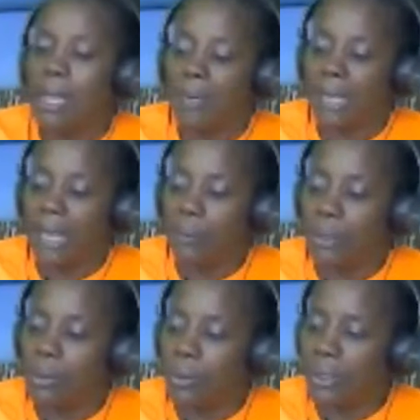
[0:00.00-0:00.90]
But I
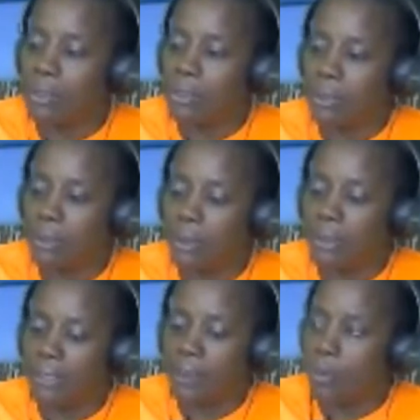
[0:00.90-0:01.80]
would go into
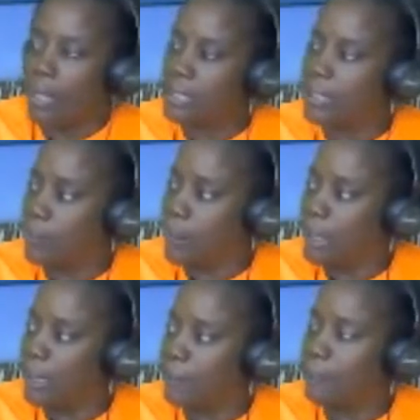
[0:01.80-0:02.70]
them once a week
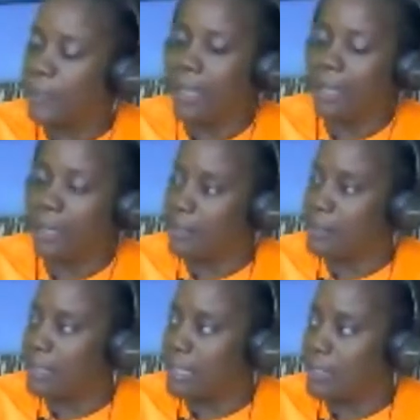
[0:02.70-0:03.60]
and
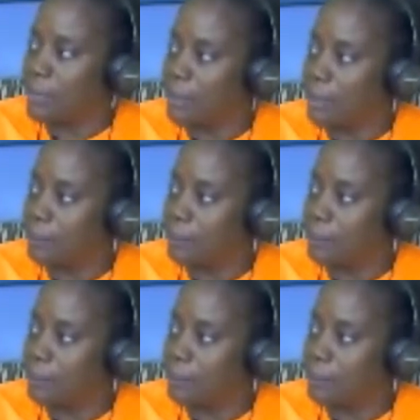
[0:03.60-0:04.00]
exercise with them.